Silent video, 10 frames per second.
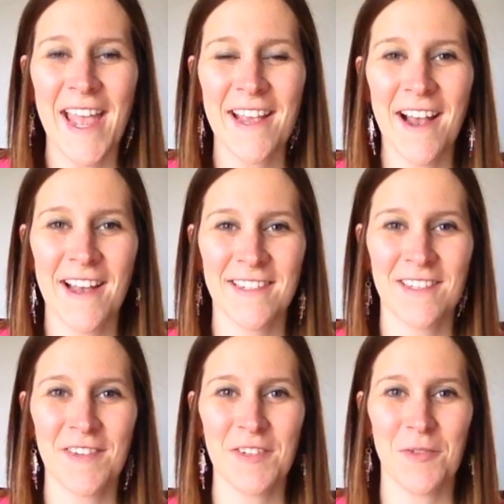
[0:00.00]
Hey guys,
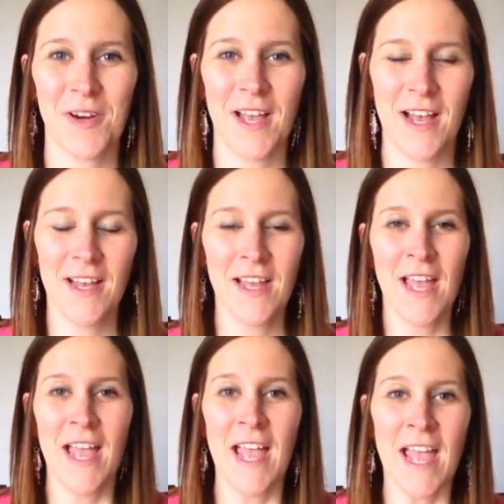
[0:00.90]
it's Victoria,
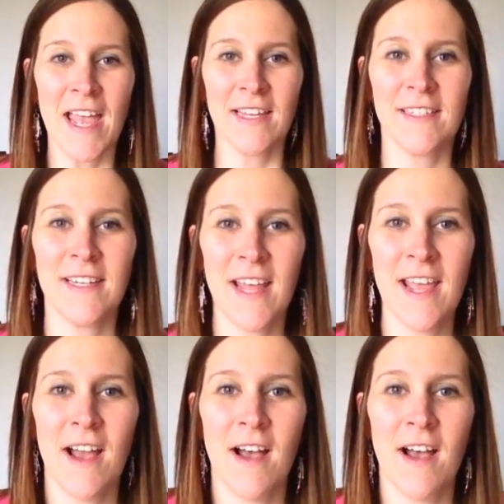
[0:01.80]
and today